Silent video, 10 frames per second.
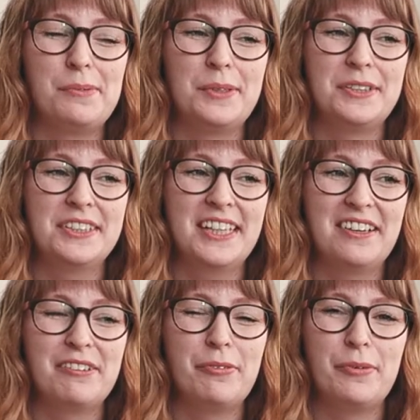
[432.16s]
was
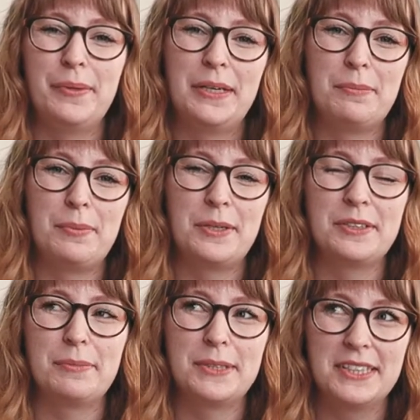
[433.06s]
scared of doing because
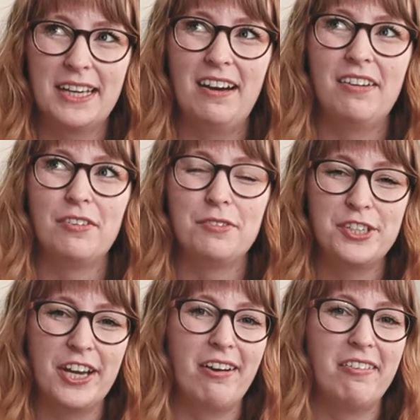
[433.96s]
I was scared of
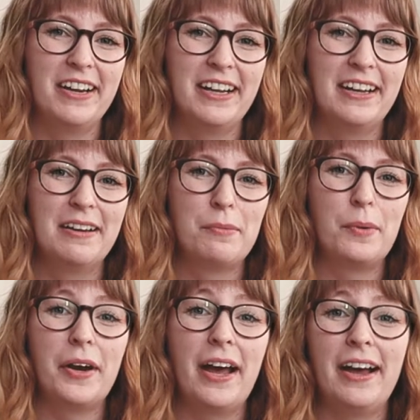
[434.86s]
sharing
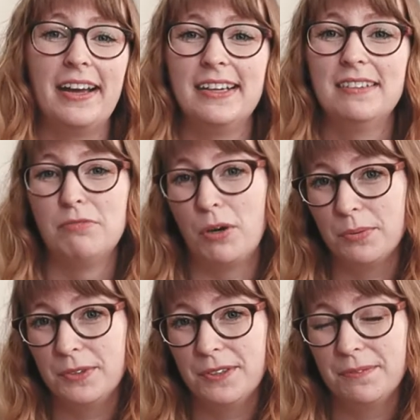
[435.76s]
what I
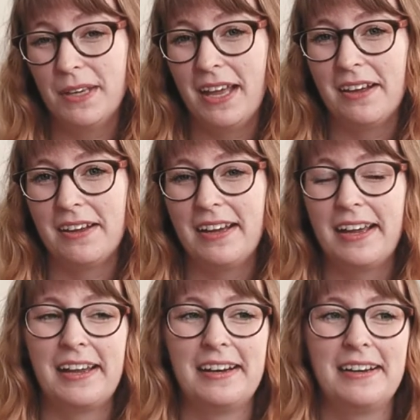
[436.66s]
wrote.
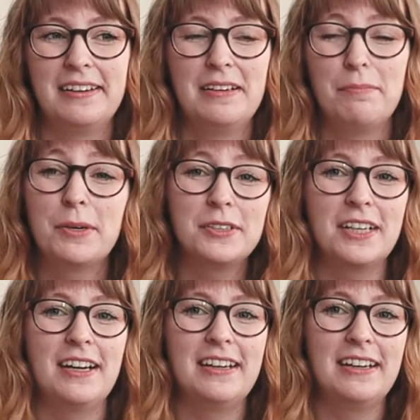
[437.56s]
And because
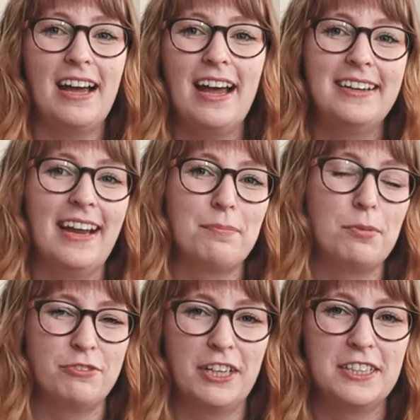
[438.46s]
I had that
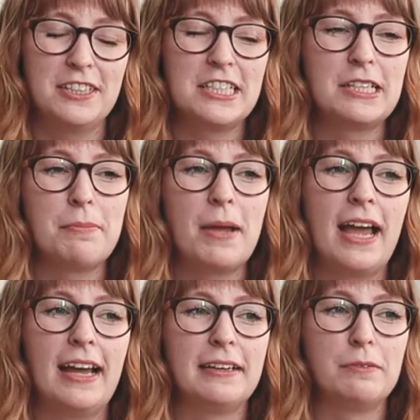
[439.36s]
perfectionism
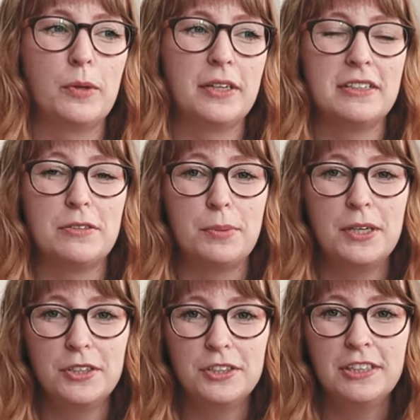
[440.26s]
and wanted it to be
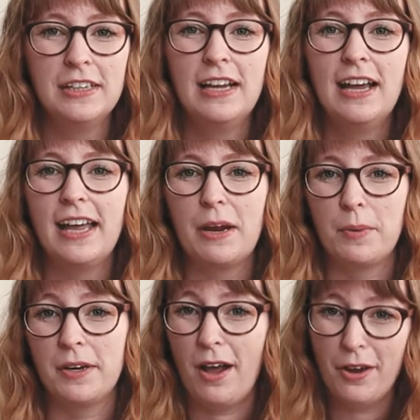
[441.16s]
good, and I
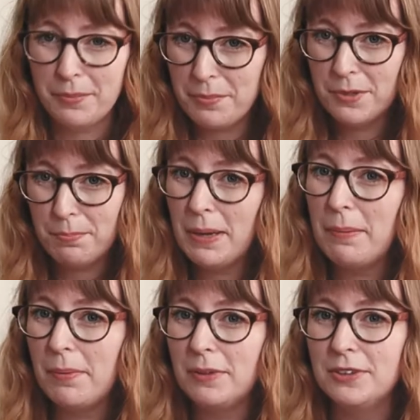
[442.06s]
wanted other
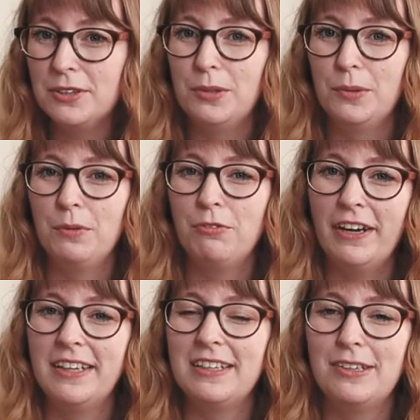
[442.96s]
people to
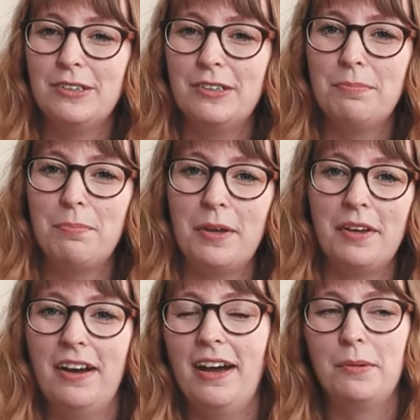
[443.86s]
find it good,
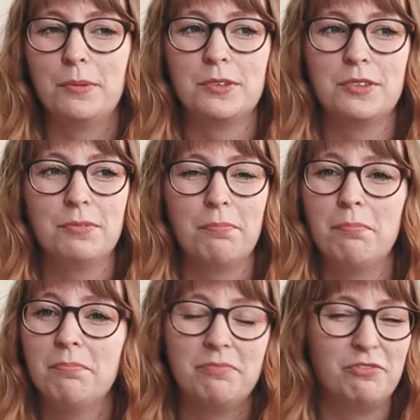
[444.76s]
but I was
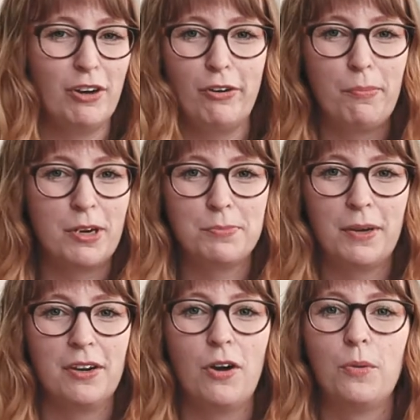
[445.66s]
very much
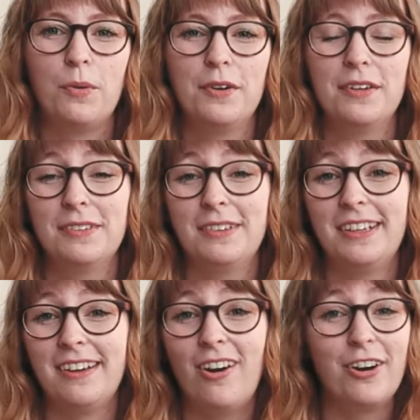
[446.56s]
my own
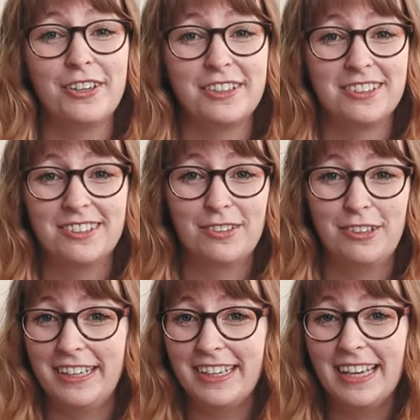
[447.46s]
hardest
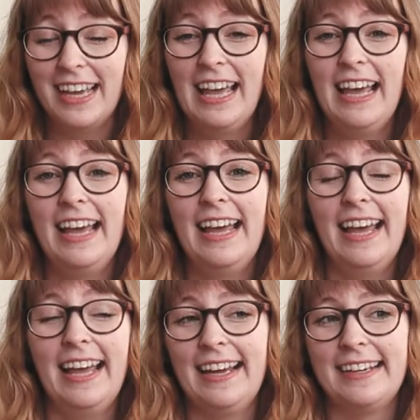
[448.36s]
critic.
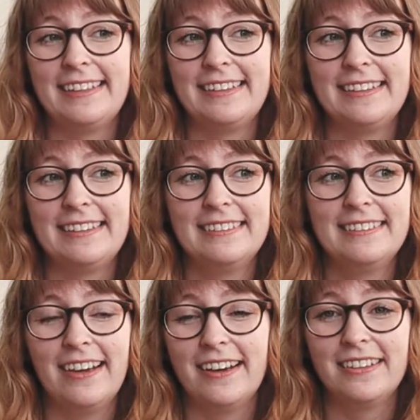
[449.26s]
And
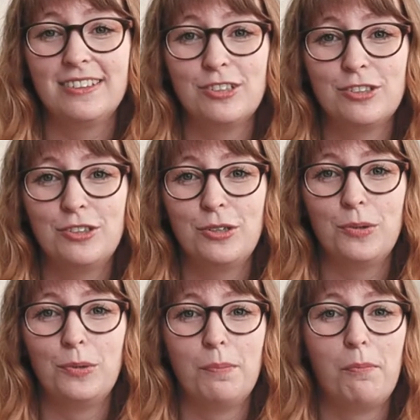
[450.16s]
yeah, just
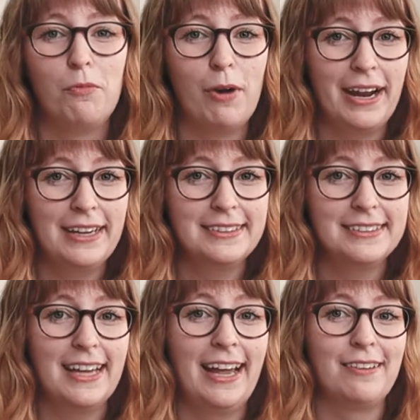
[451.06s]
to write
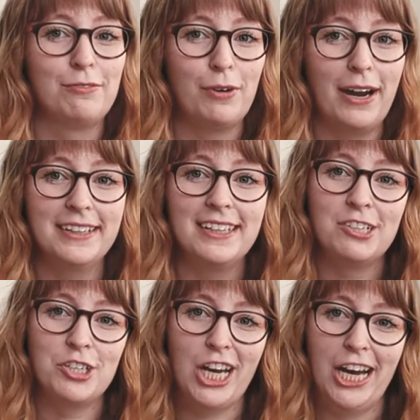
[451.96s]

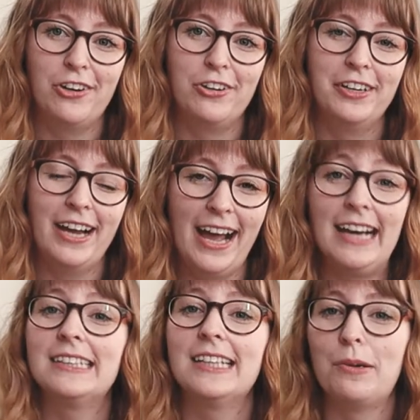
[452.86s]
and share
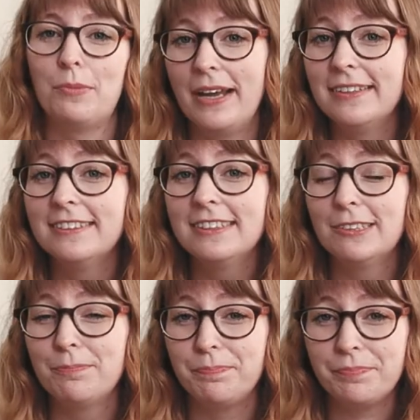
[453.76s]
as I went,
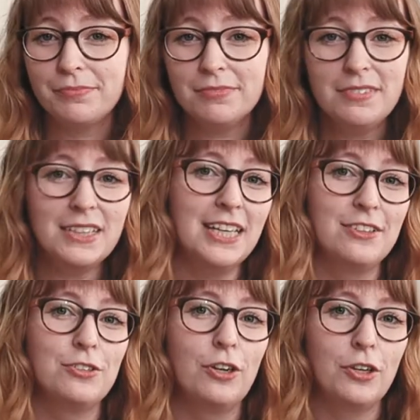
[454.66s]

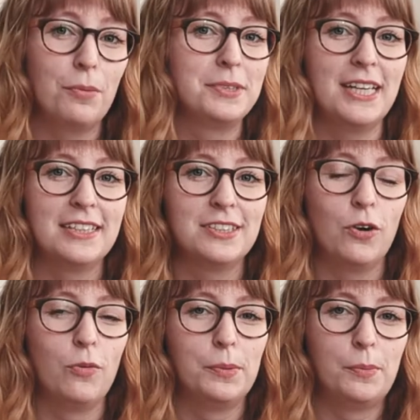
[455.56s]
and to not obsess
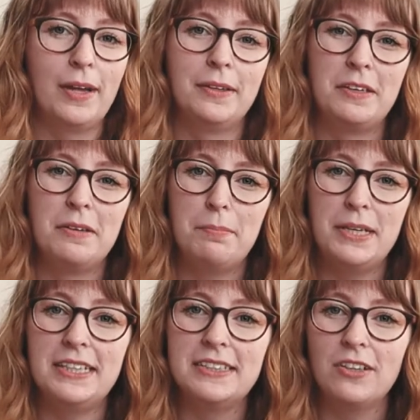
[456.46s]
over one
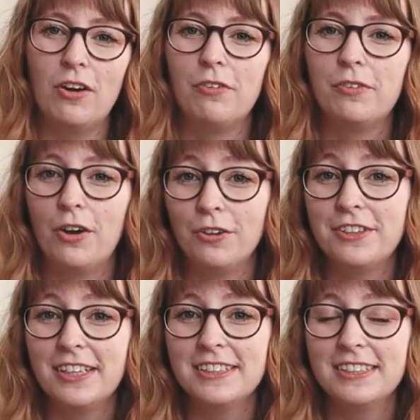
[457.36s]
piece of
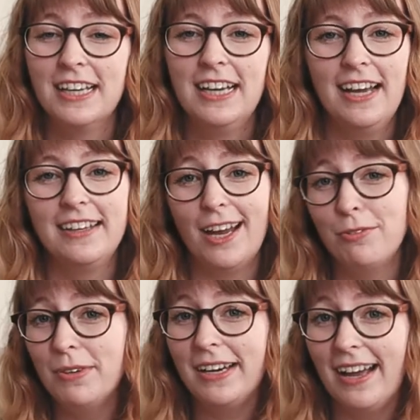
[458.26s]
content,
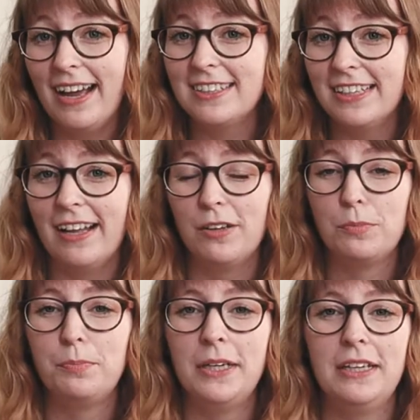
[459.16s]
that really actually
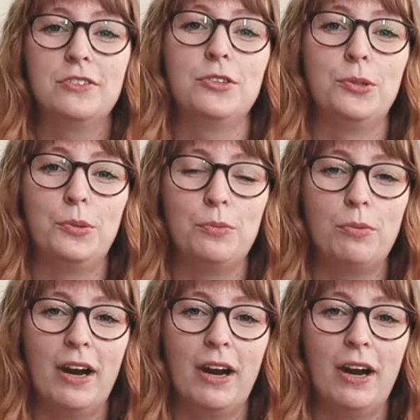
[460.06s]
helped me to